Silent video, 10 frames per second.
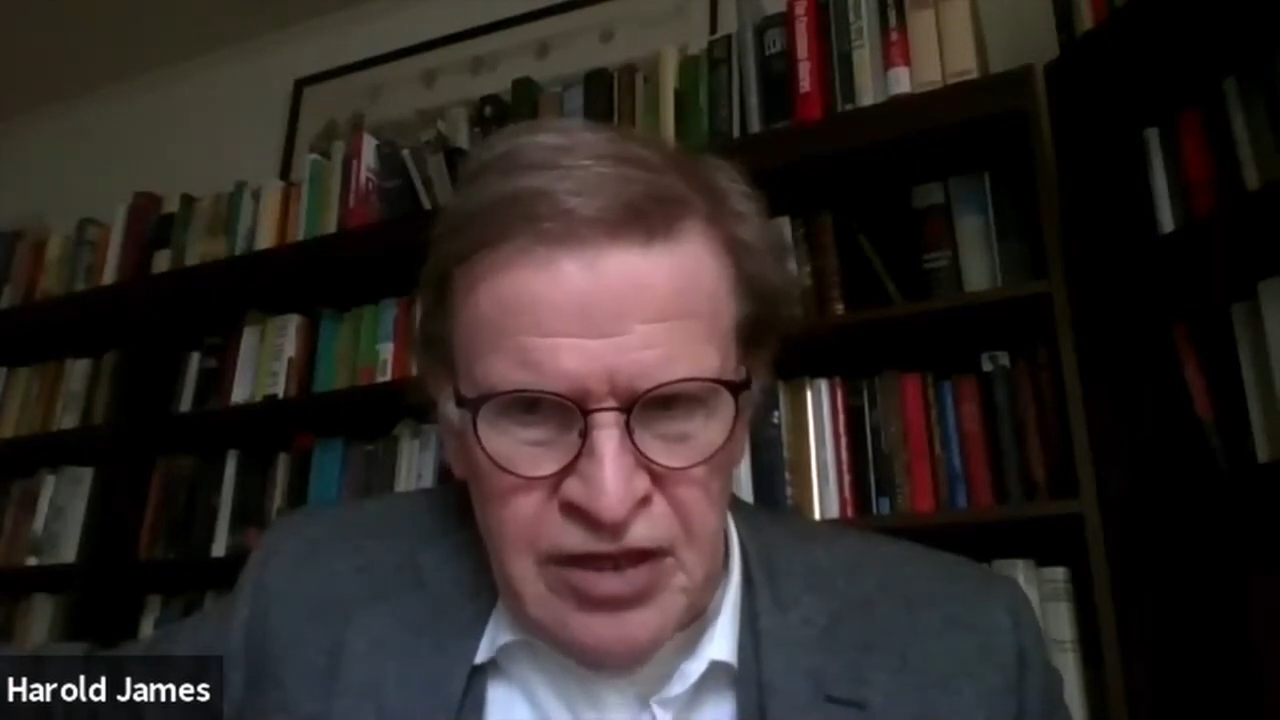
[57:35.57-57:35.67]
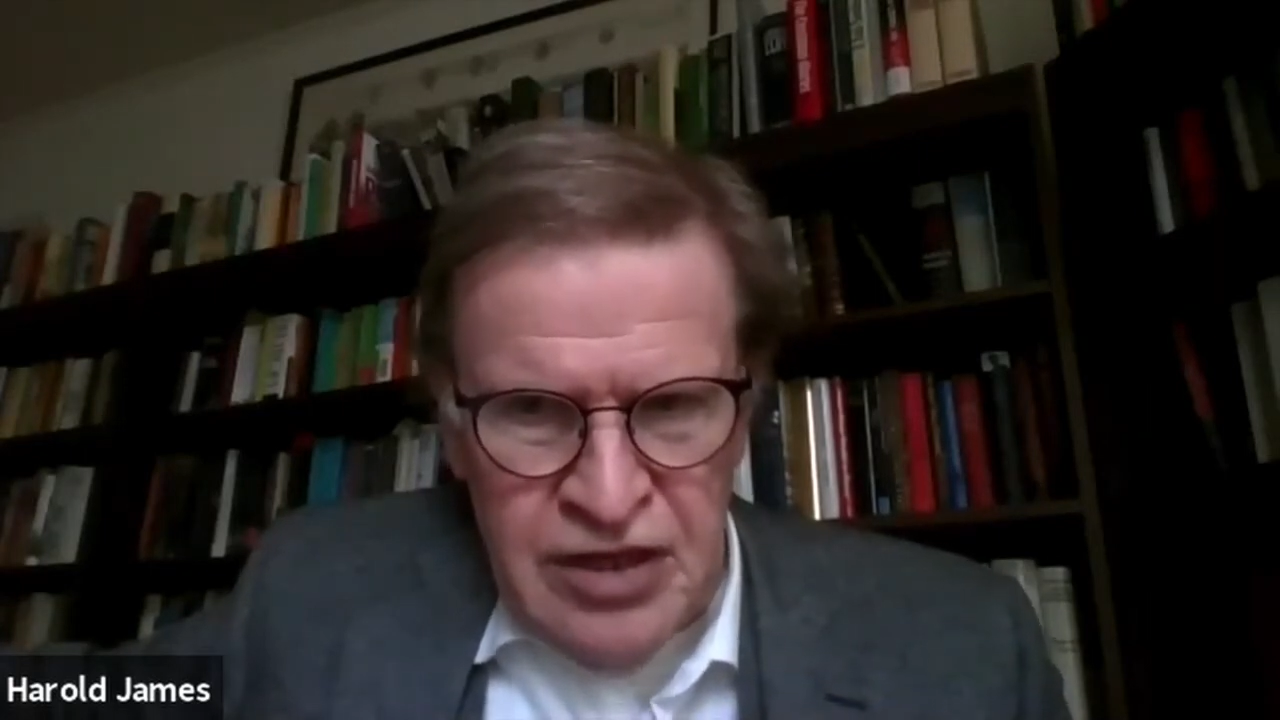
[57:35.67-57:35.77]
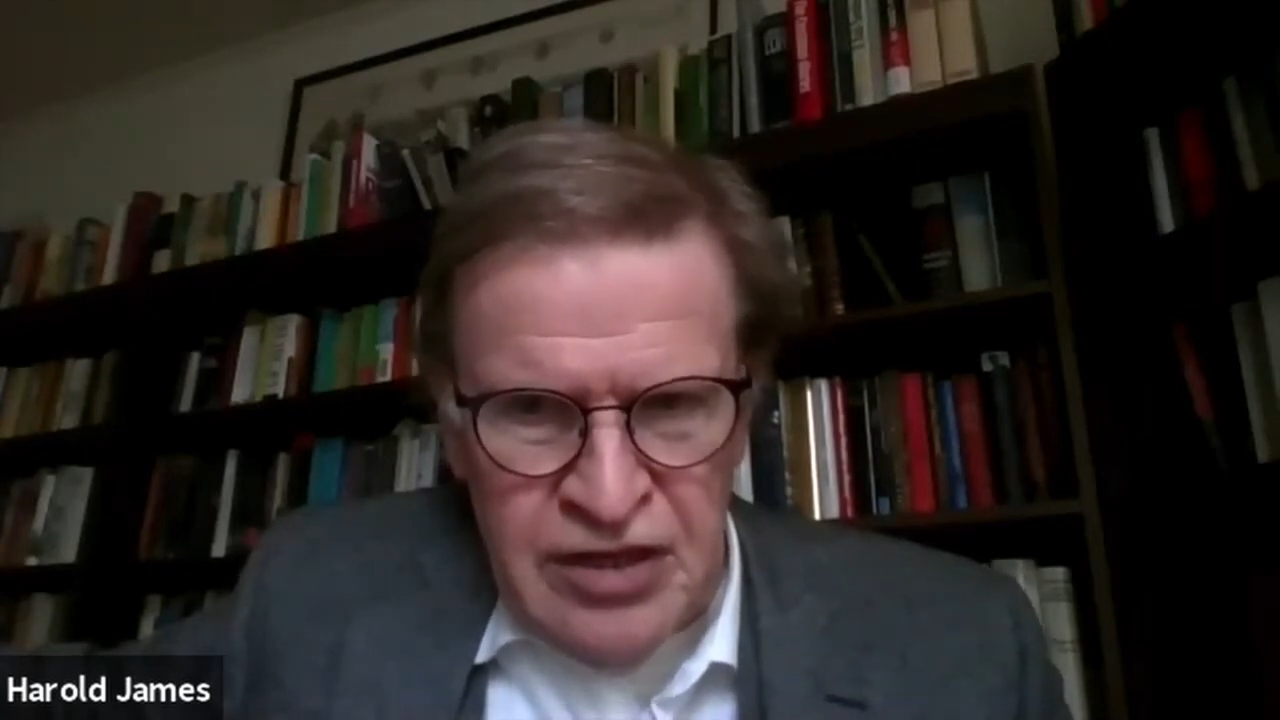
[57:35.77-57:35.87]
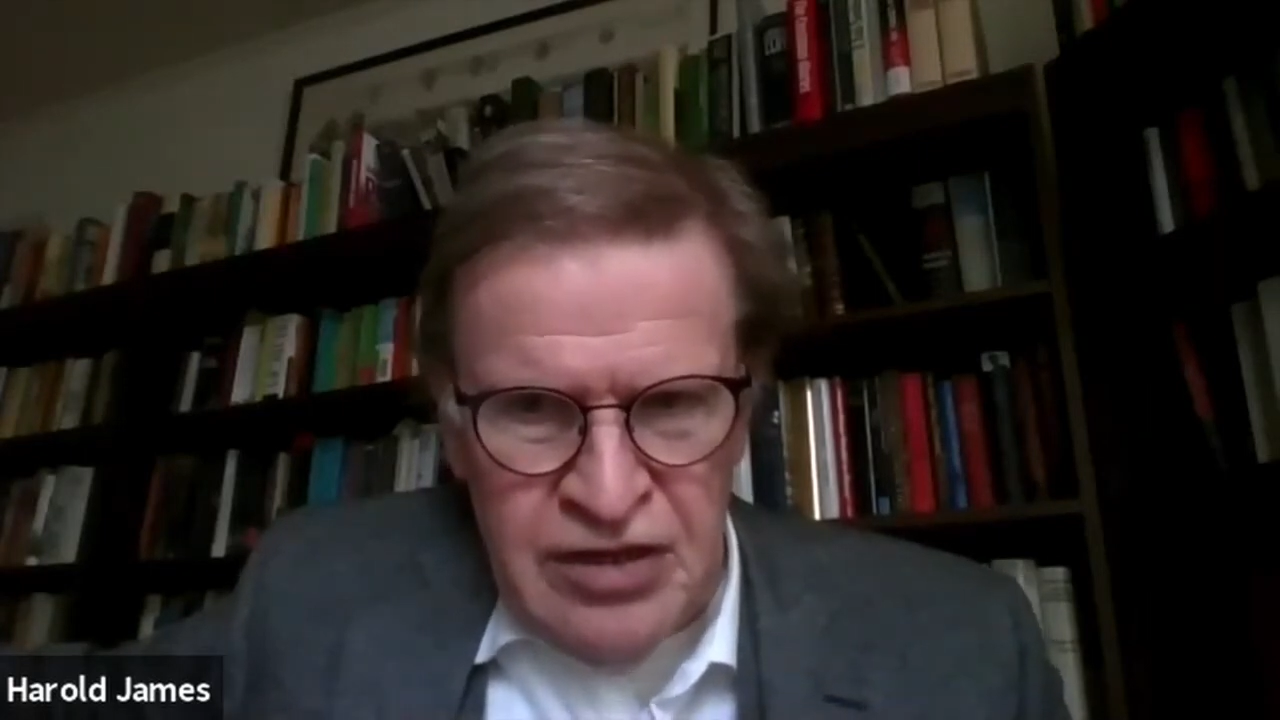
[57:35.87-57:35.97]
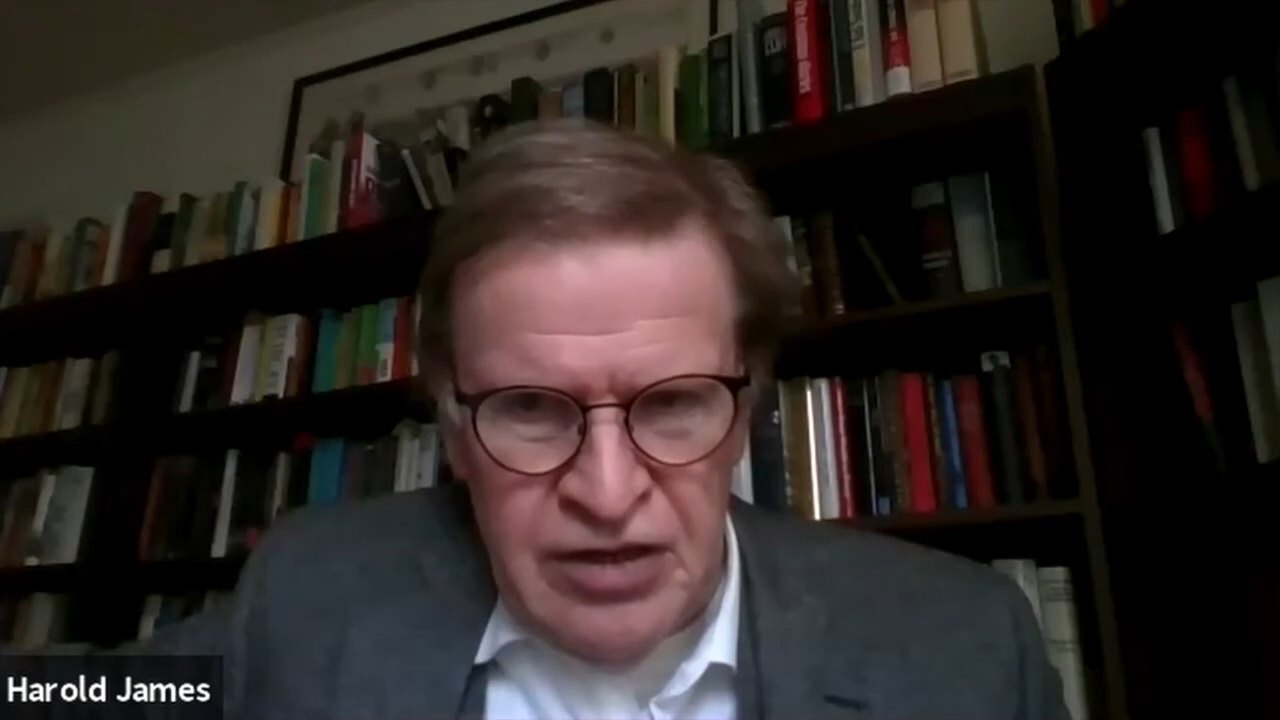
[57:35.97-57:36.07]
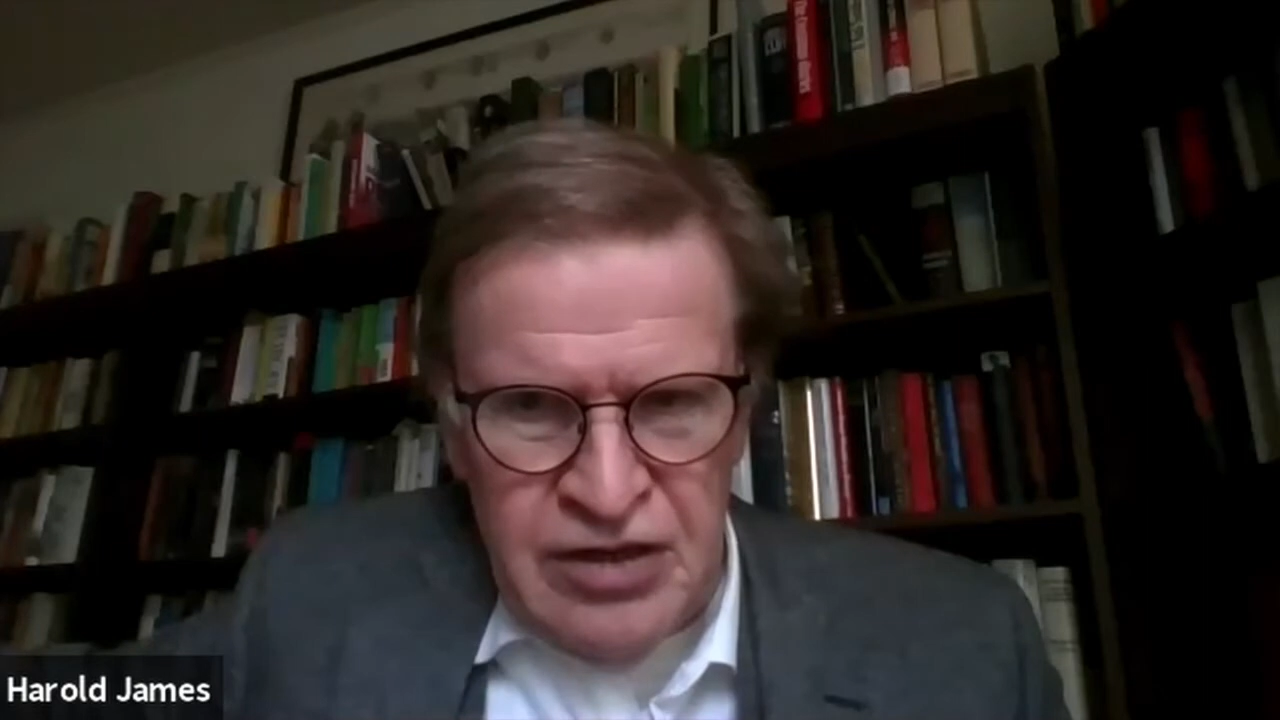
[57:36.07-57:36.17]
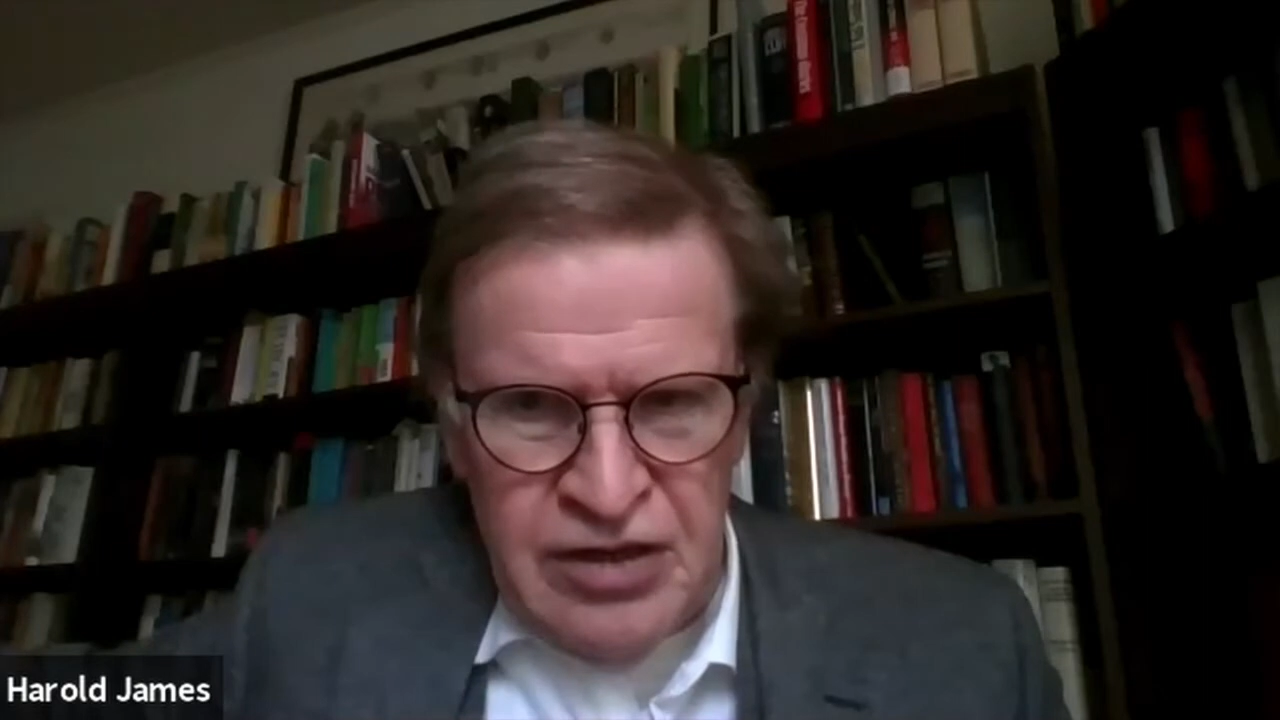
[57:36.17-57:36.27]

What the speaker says: in